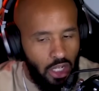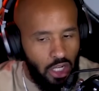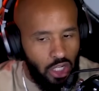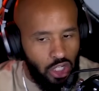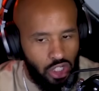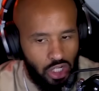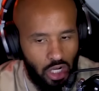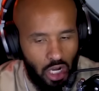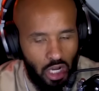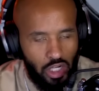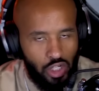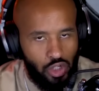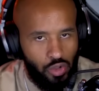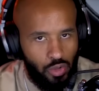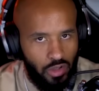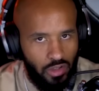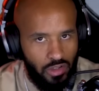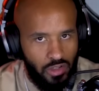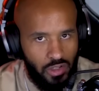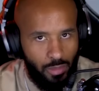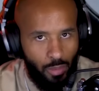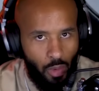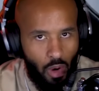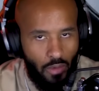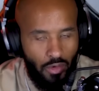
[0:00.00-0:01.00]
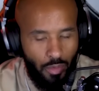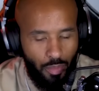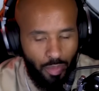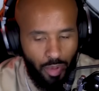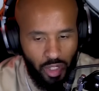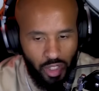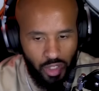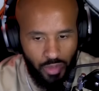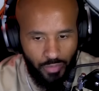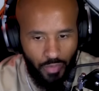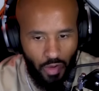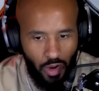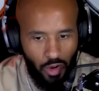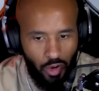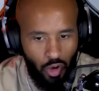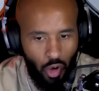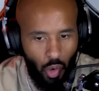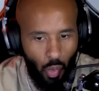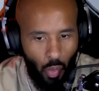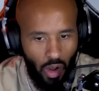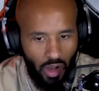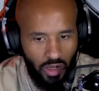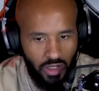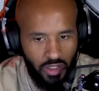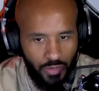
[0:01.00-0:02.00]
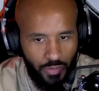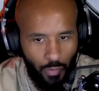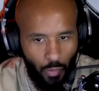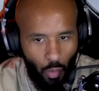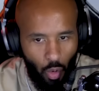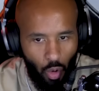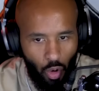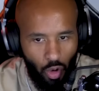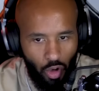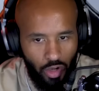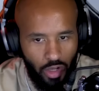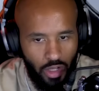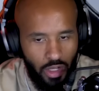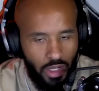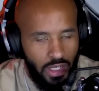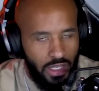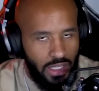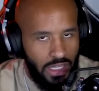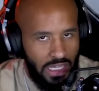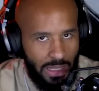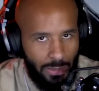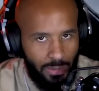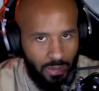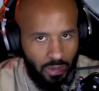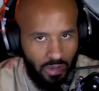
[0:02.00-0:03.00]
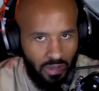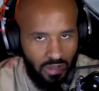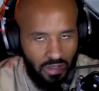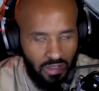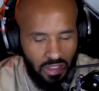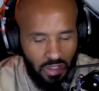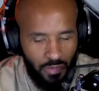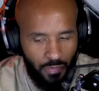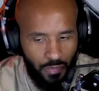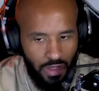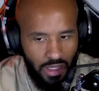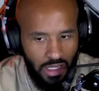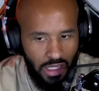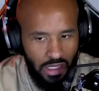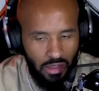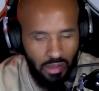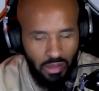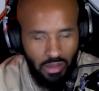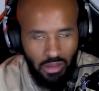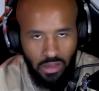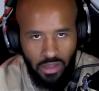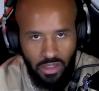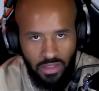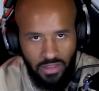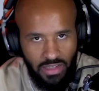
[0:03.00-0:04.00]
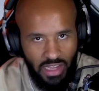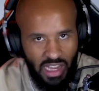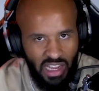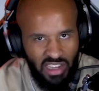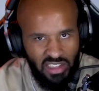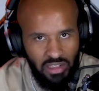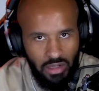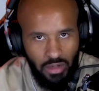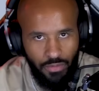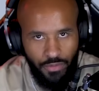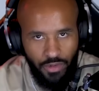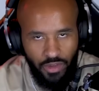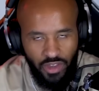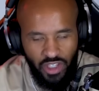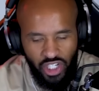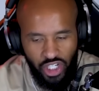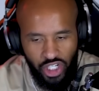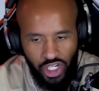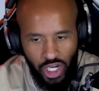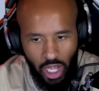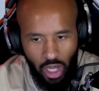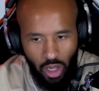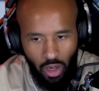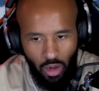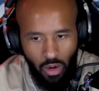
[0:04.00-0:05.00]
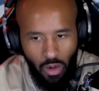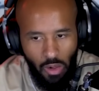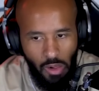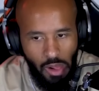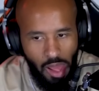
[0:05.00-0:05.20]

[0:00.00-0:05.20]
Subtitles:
Sean Strickland's more of a pressure fighter who walks forward, keeps on his feet, stays in the Philly shell.